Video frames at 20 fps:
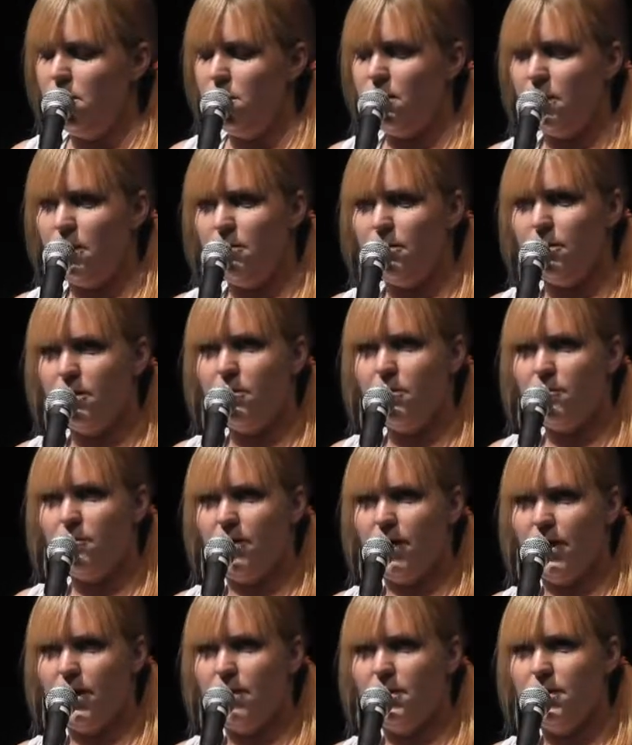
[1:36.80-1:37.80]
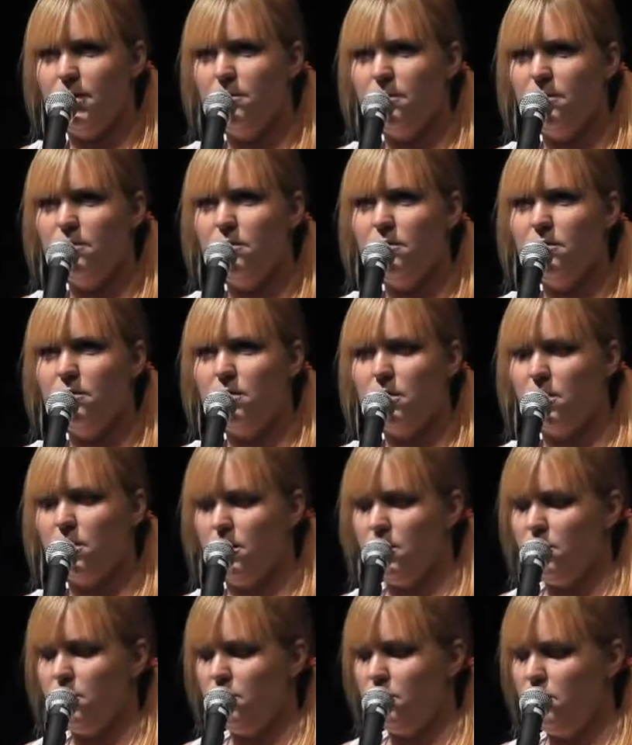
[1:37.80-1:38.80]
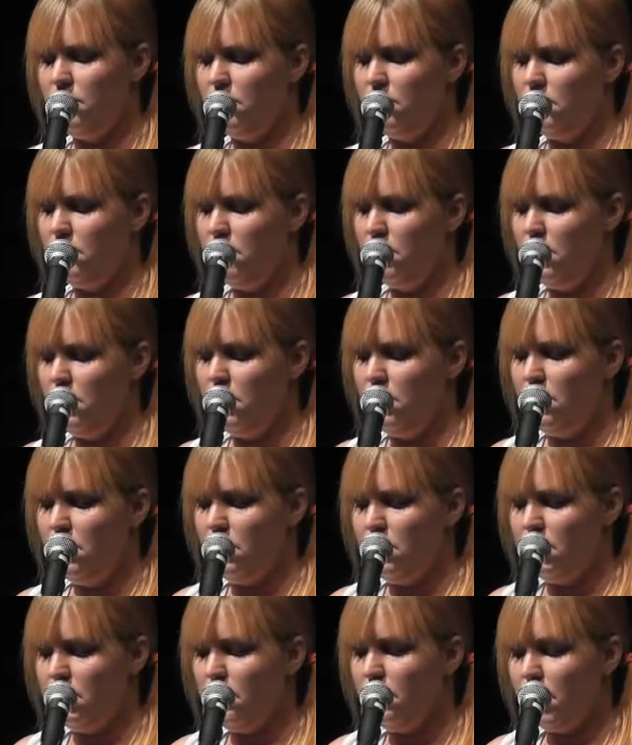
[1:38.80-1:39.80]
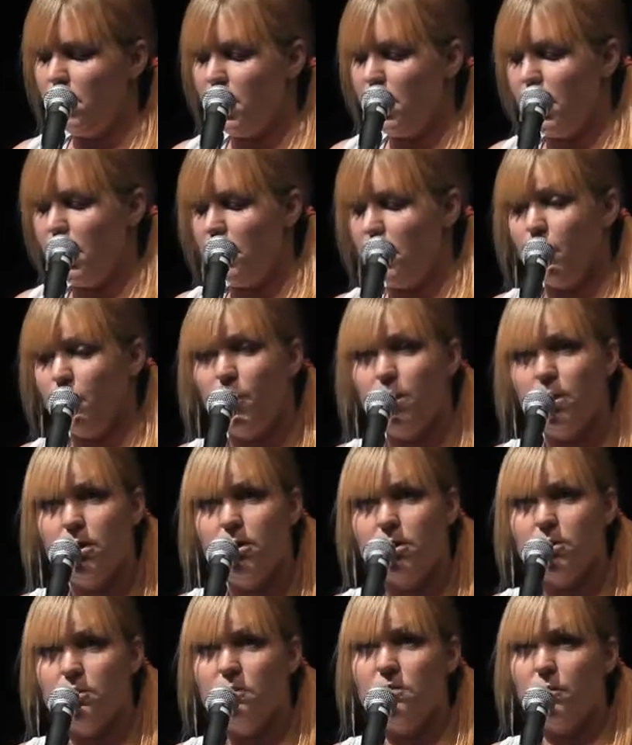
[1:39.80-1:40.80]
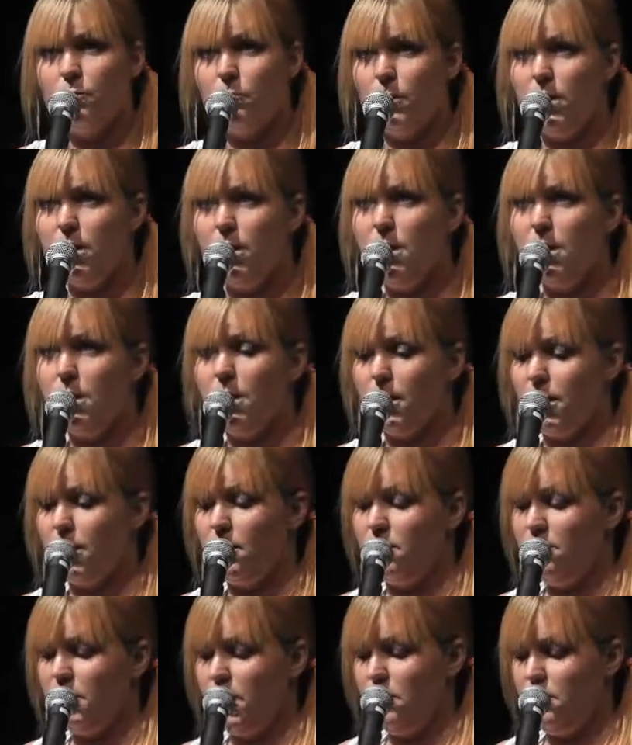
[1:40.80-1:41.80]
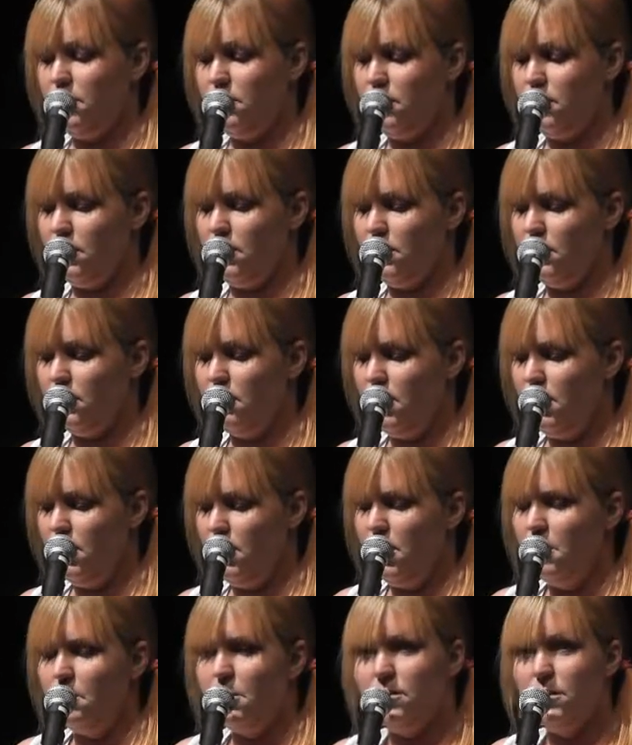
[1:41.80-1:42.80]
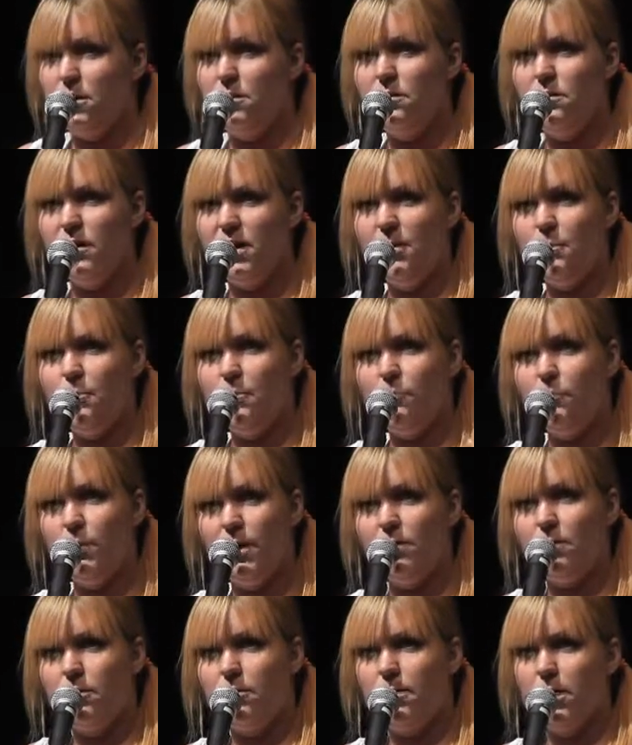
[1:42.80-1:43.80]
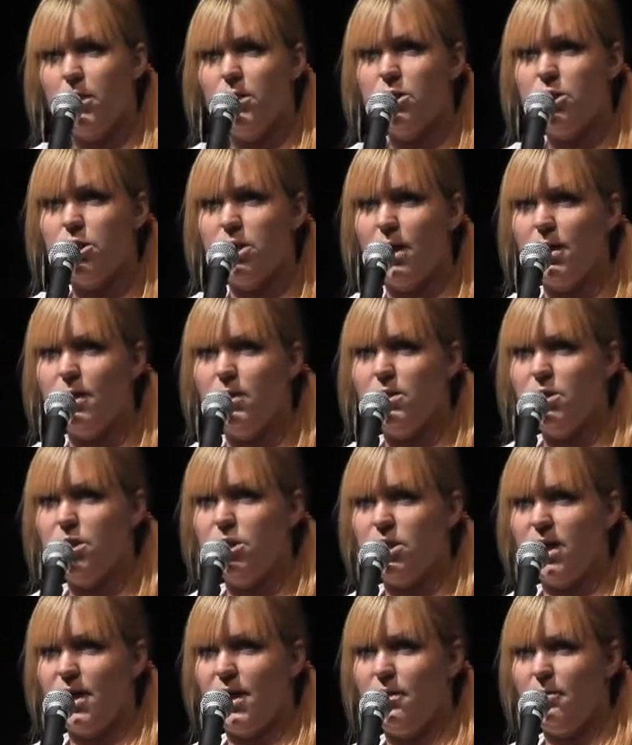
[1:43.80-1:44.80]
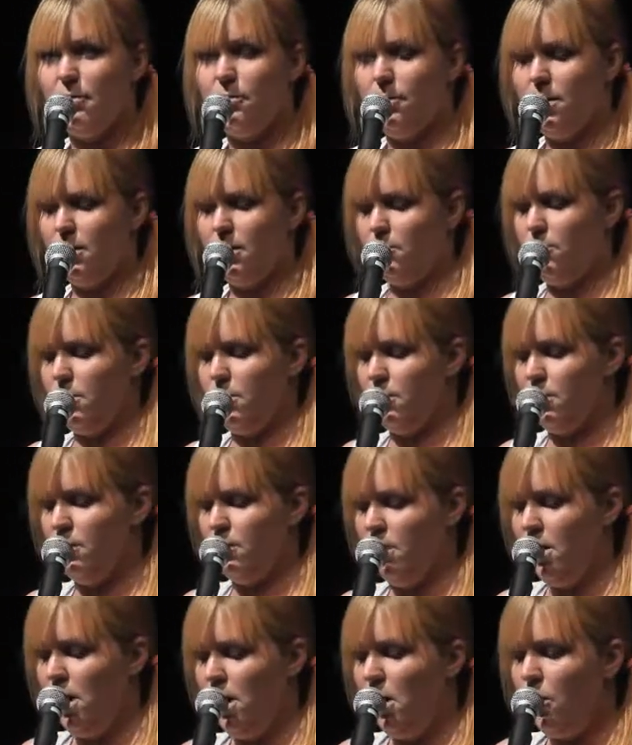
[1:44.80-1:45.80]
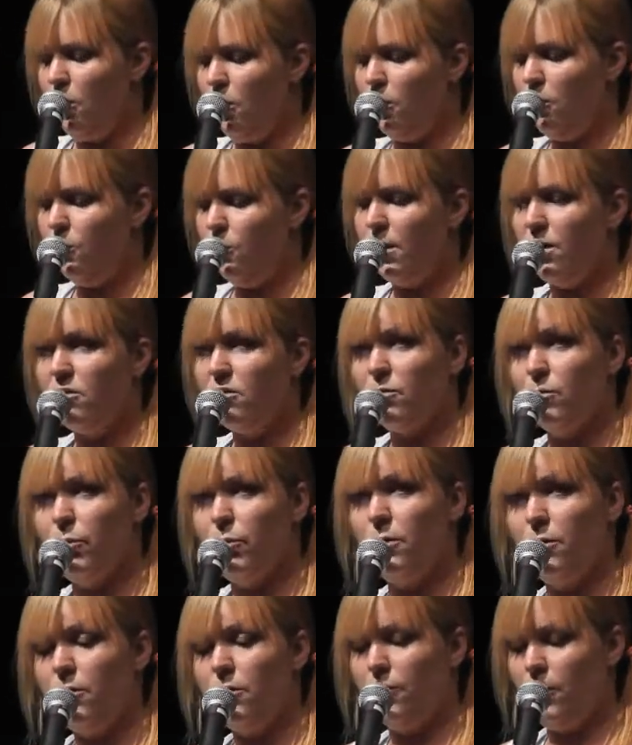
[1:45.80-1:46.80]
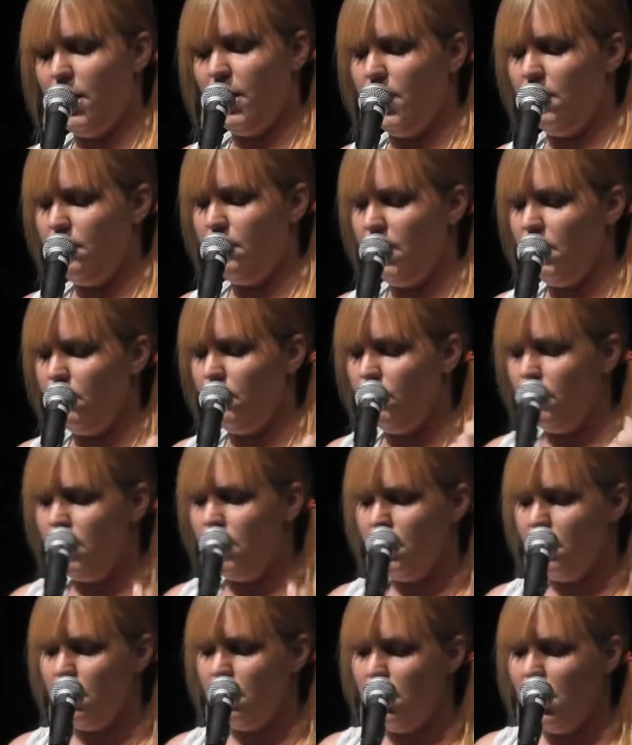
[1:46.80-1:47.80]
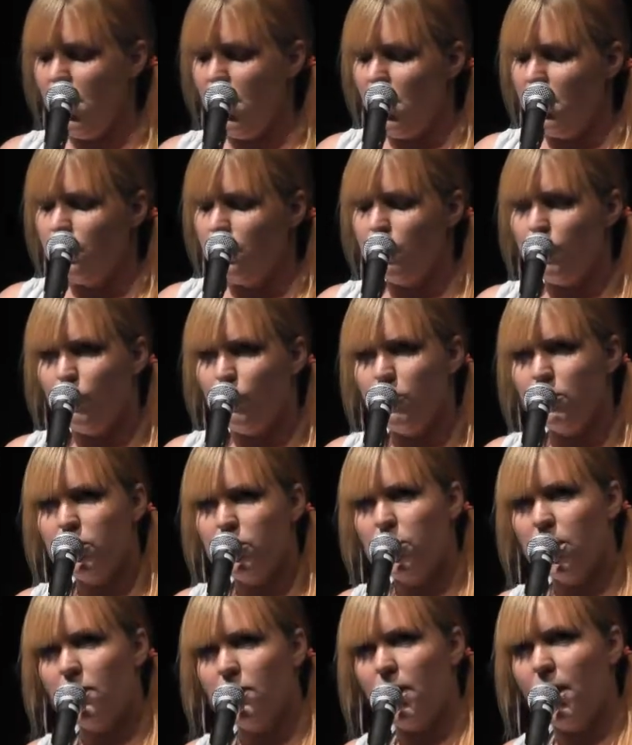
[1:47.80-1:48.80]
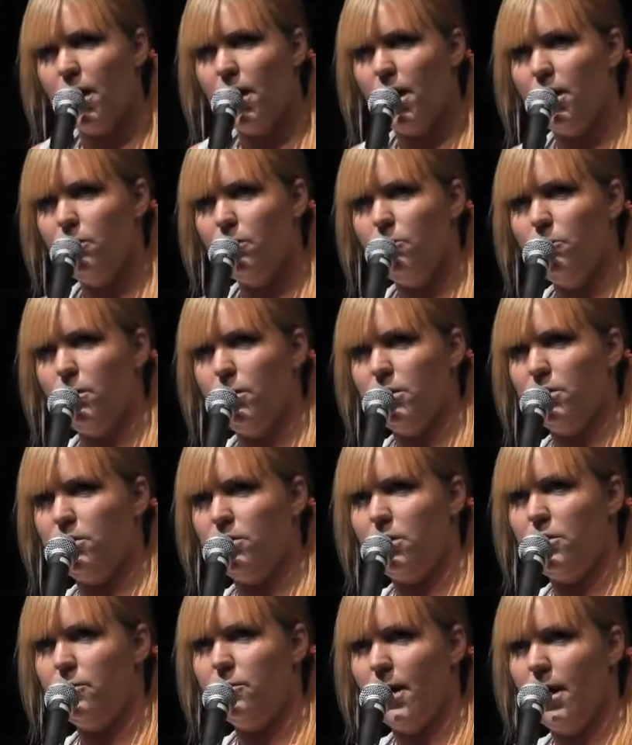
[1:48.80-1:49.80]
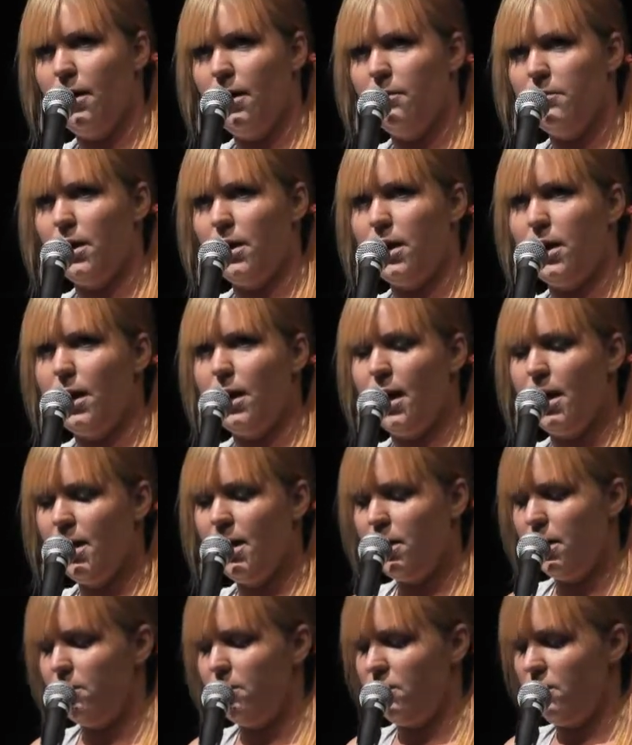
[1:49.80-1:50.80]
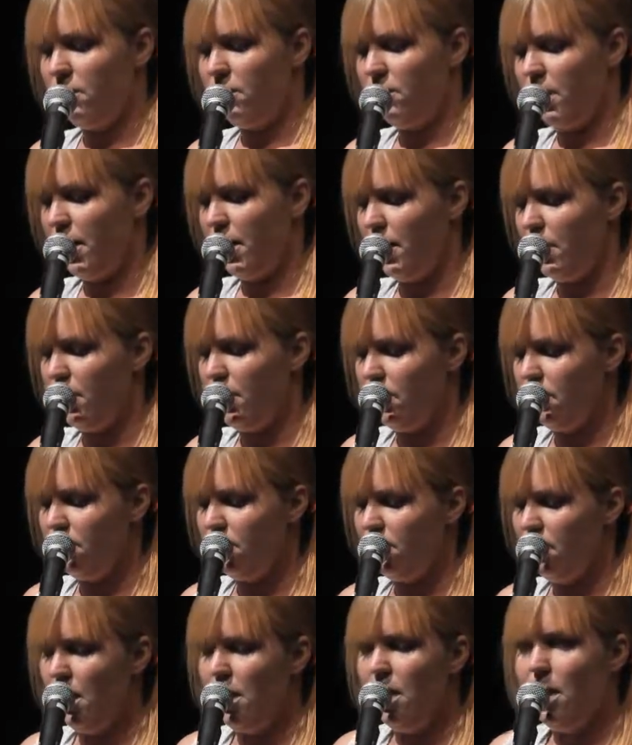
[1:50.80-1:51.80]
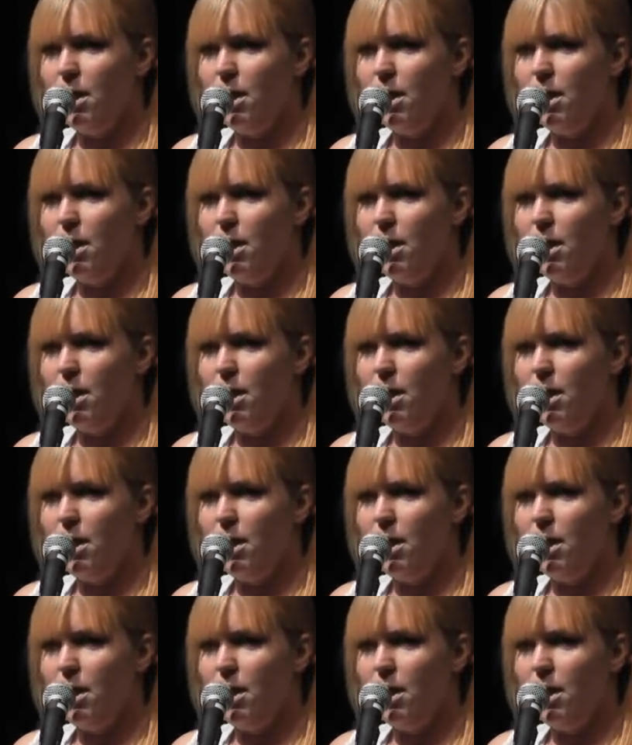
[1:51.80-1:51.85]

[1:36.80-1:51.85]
There was violence in us, not the kind that punishes the weak and unintended, but the deep, withering, shell-shattering one, always more craving one, scorching the unwanted ground that lied inside us